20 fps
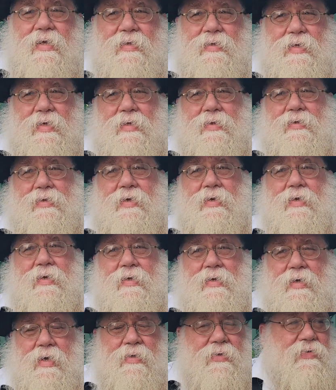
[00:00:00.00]

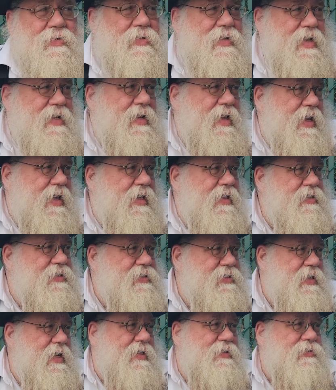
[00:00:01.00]
The internet
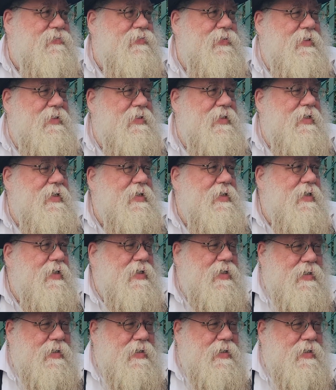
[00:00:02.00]
age has really